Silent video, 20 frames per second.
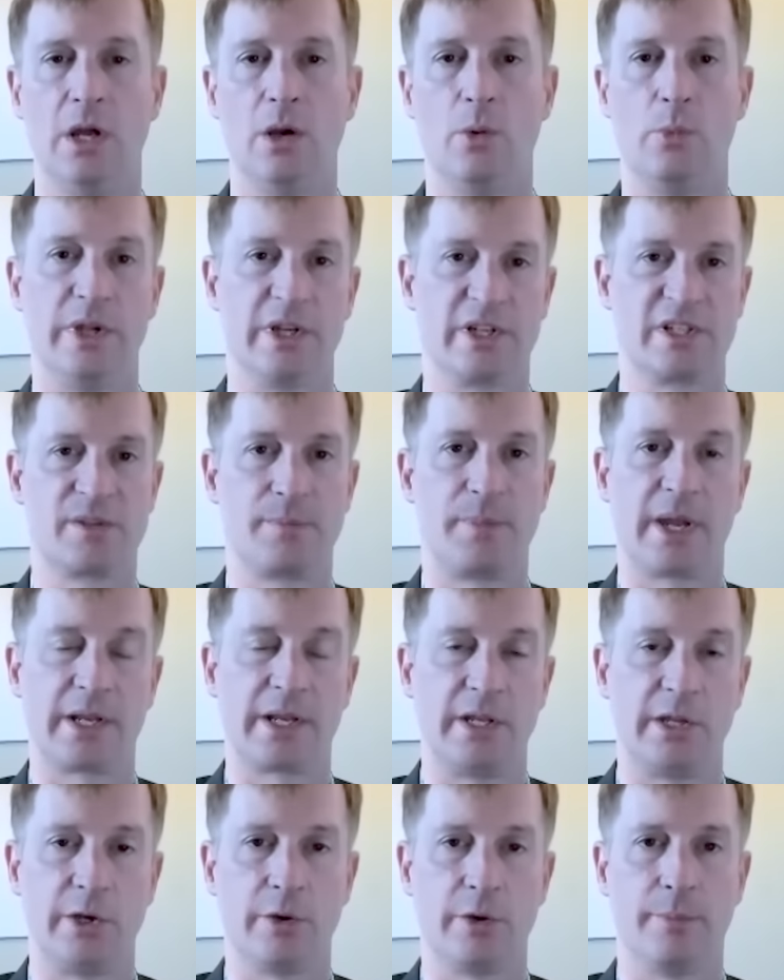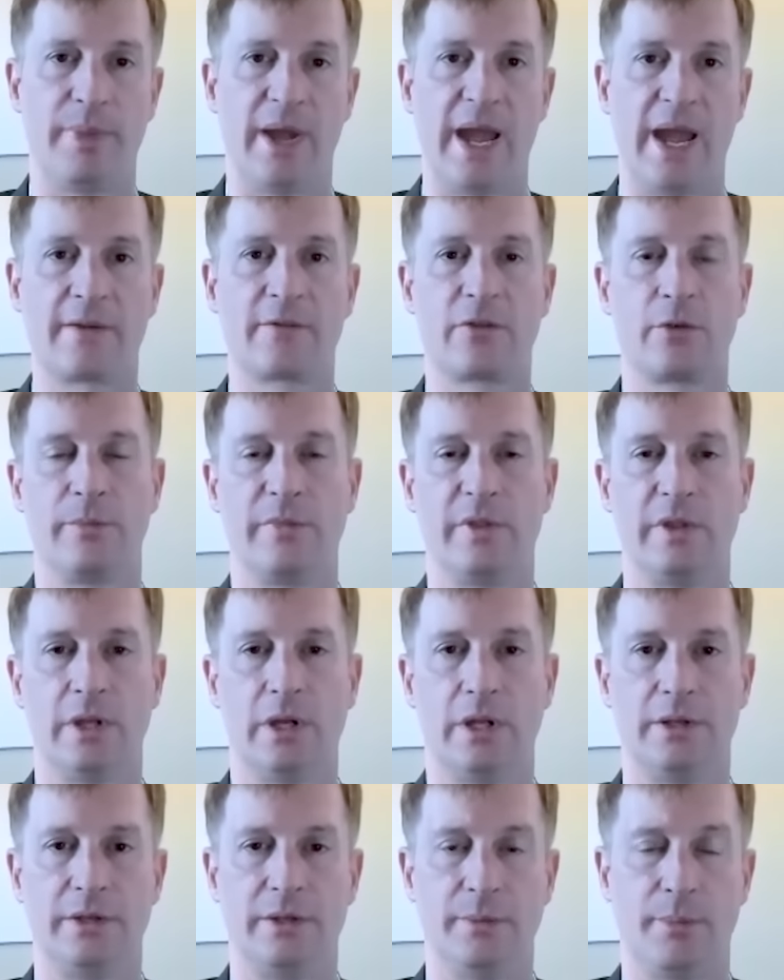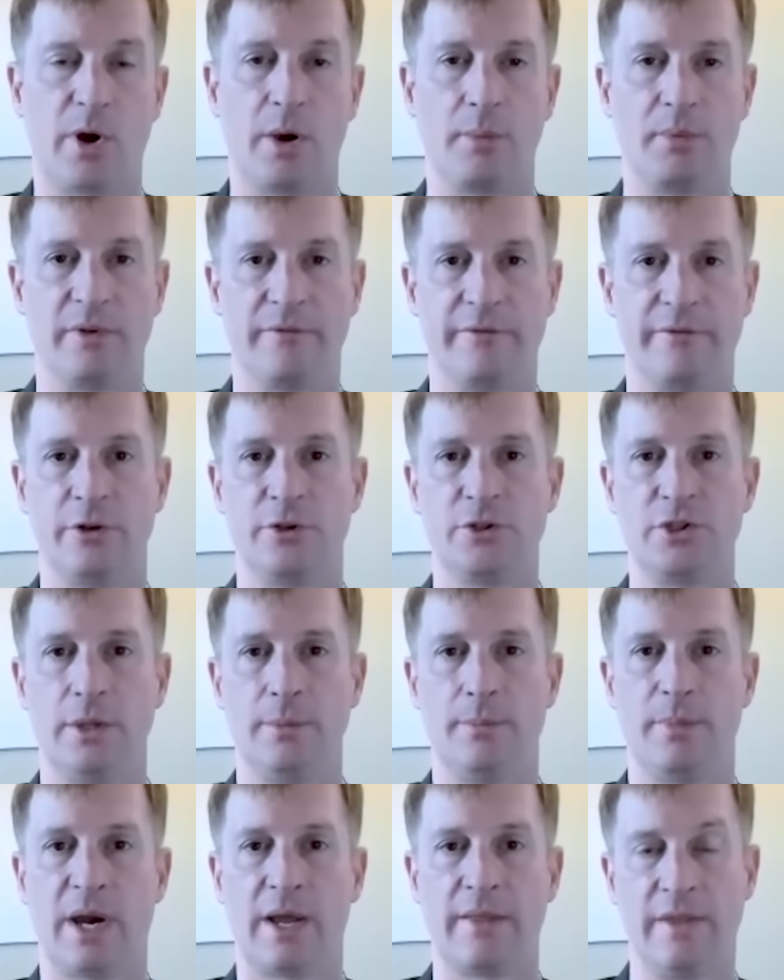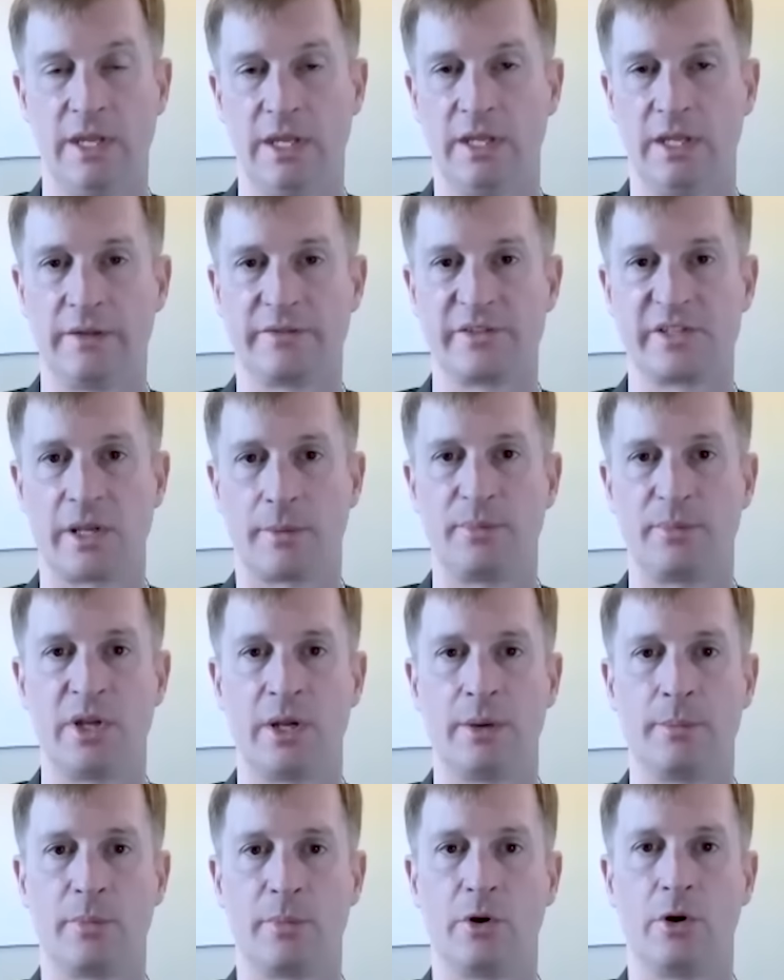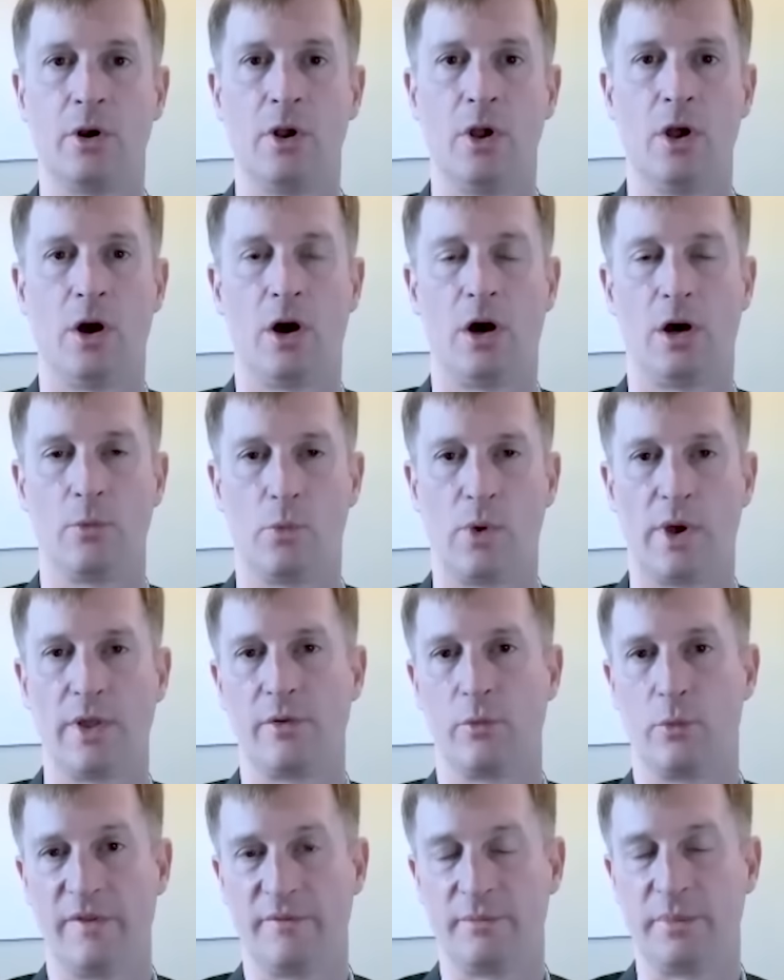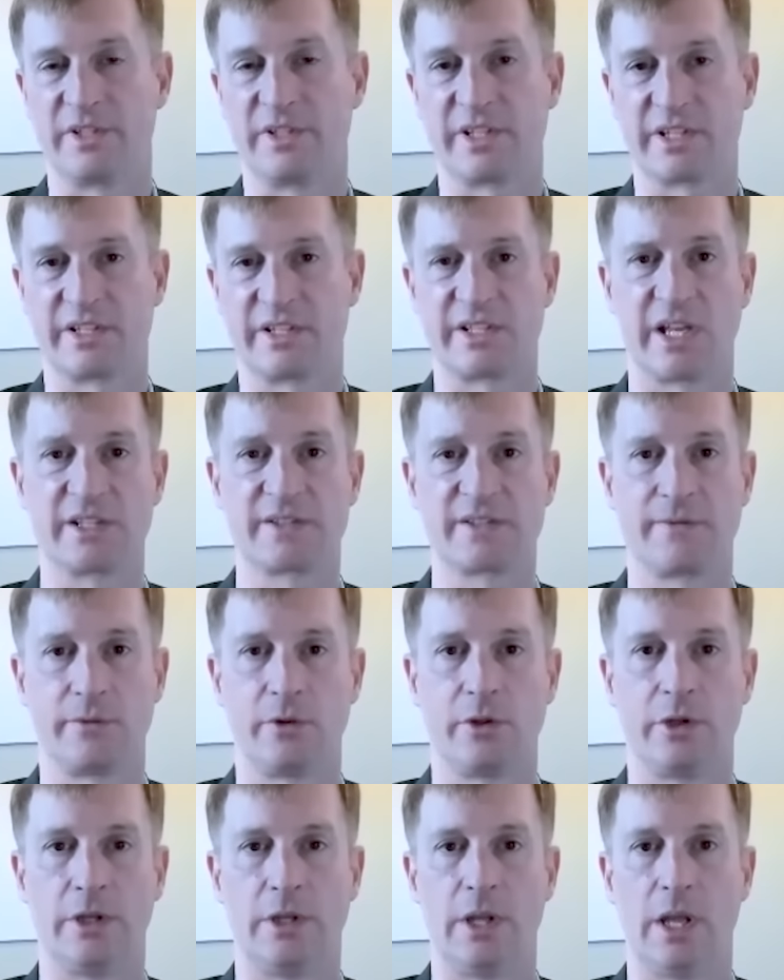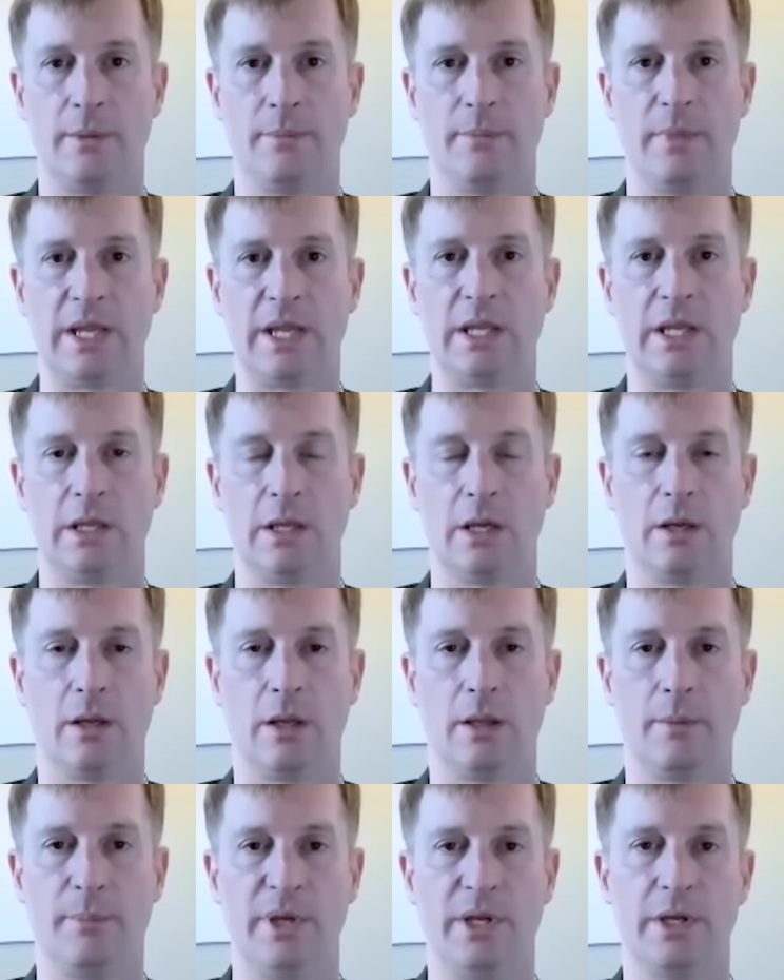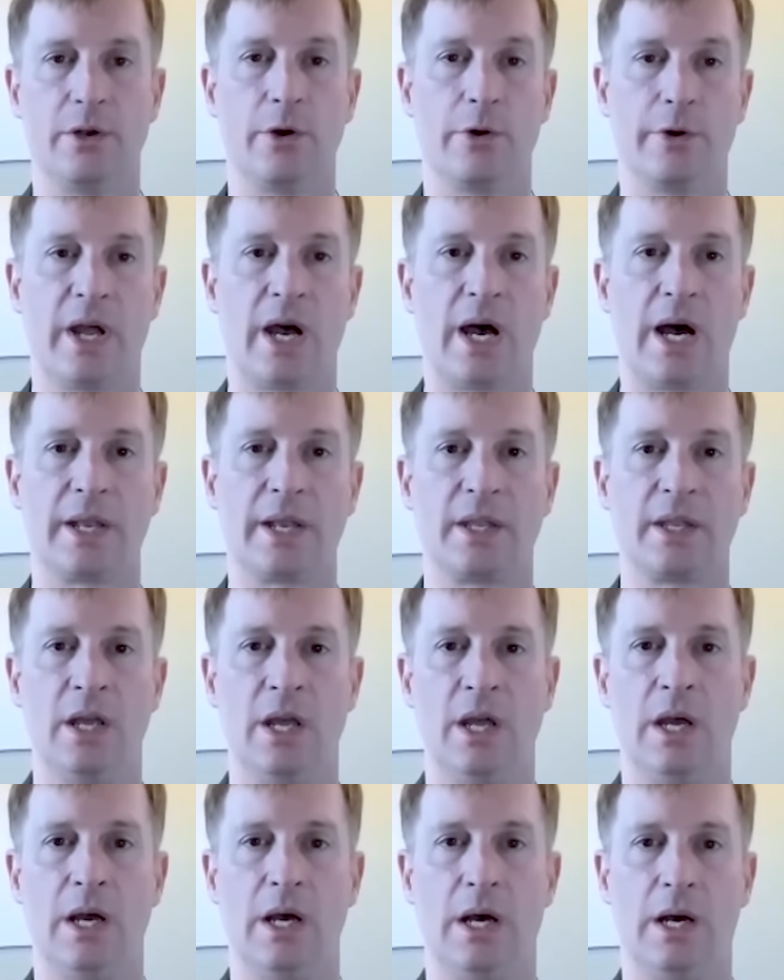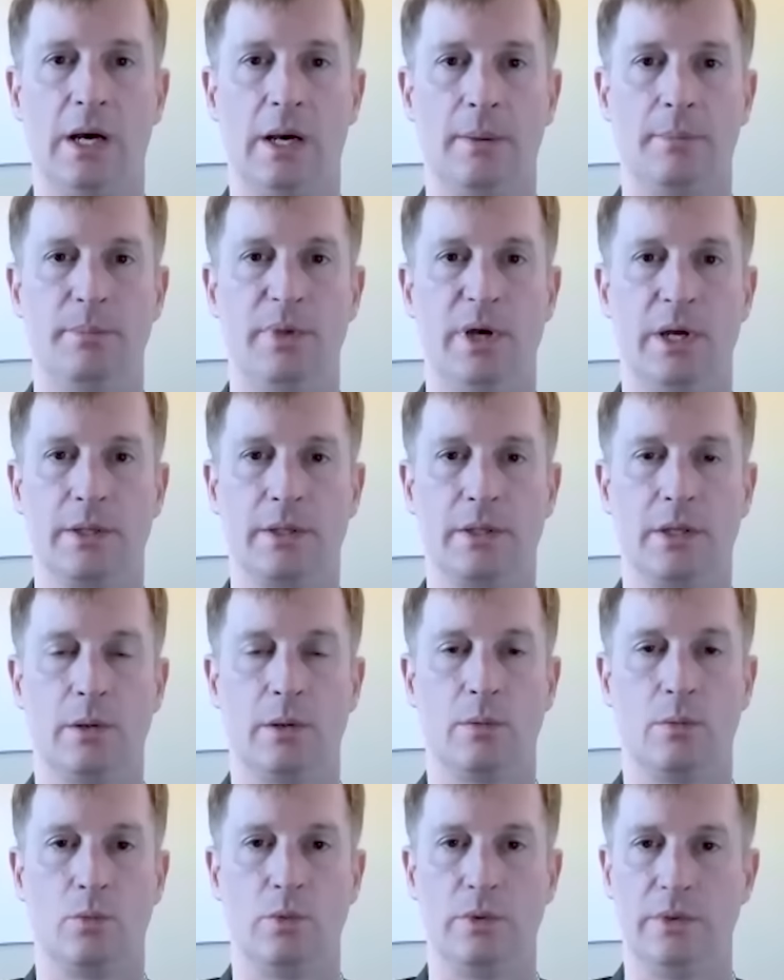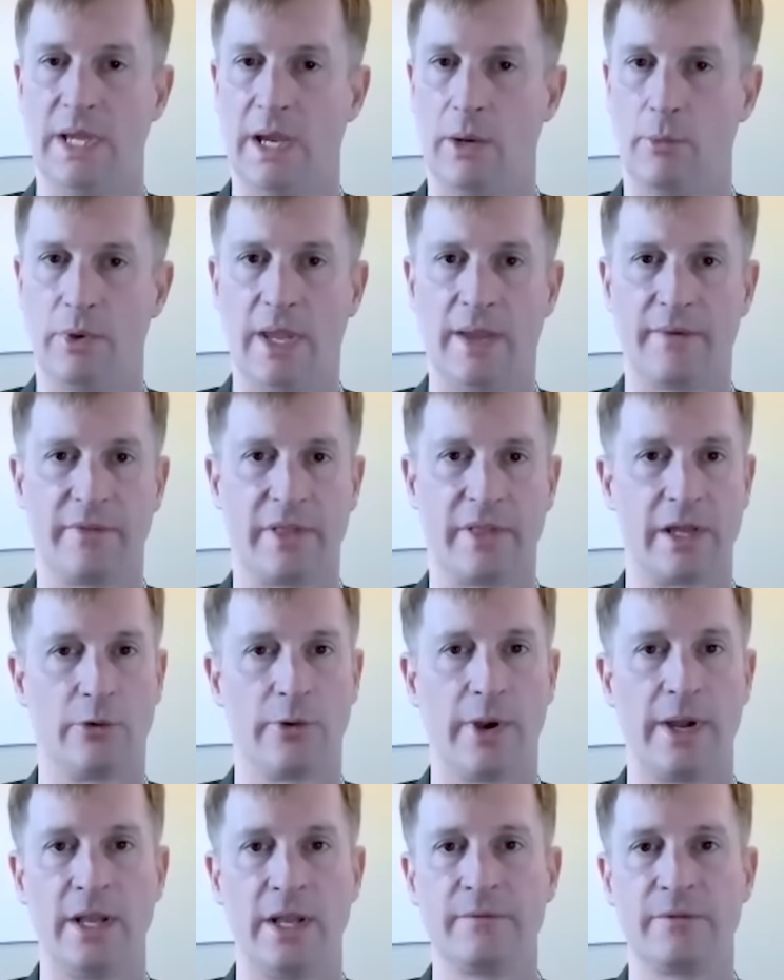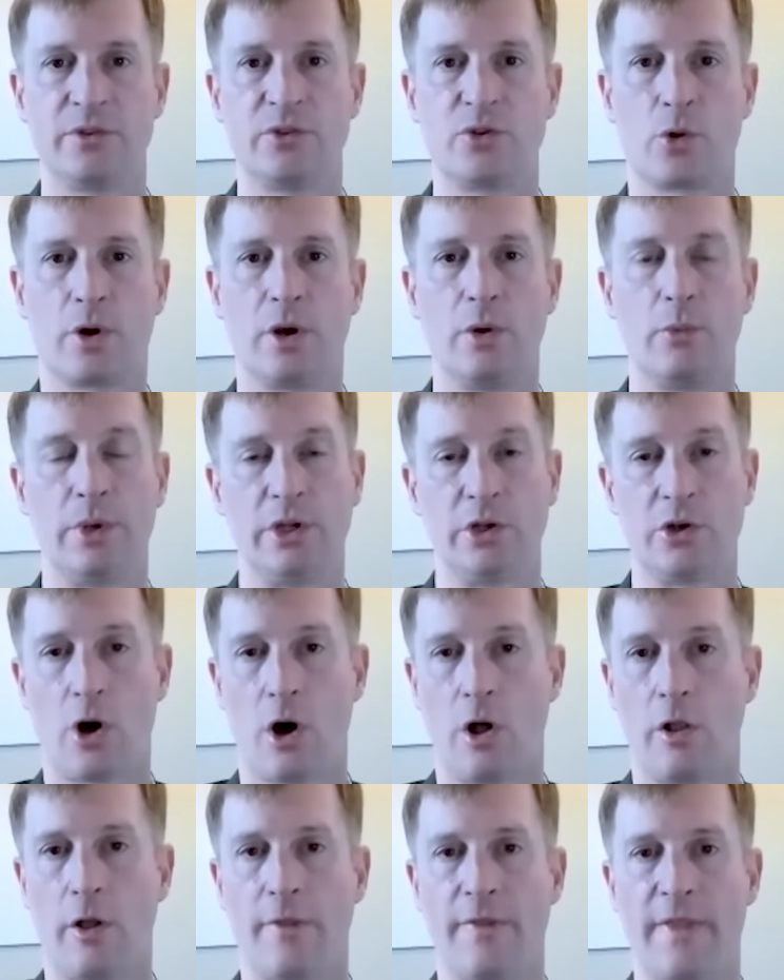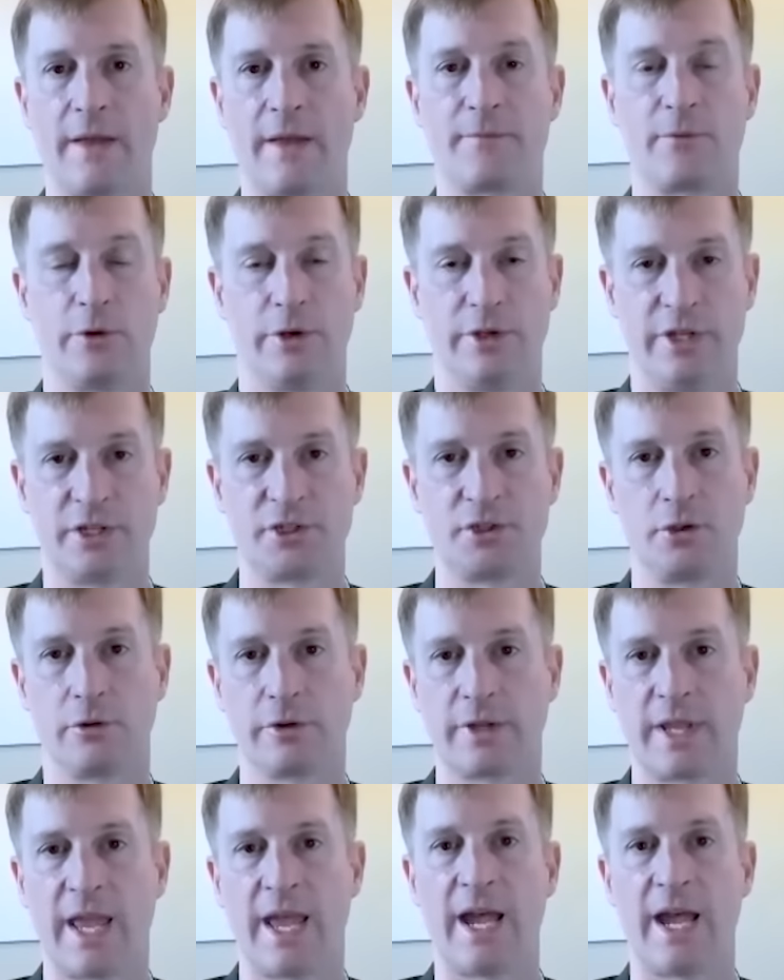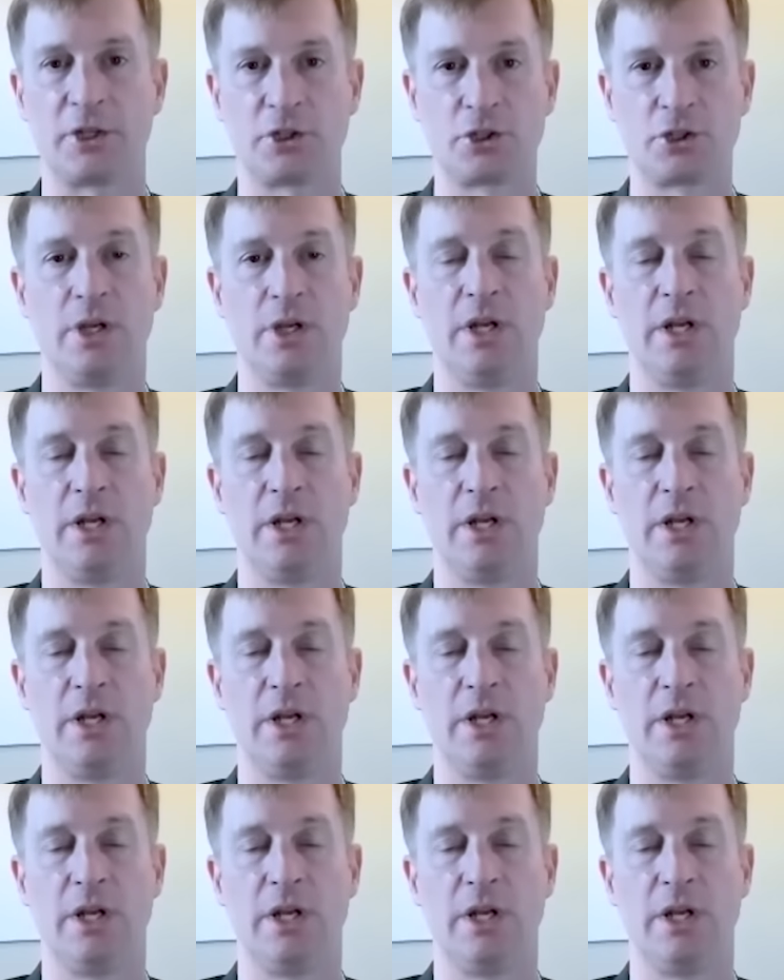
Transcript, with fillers: We expect to hear back from the Department of Energy by the end of September on whether we've been successful in making a bid or not. Yeah, we have that great inventory. We can call on that for additional cash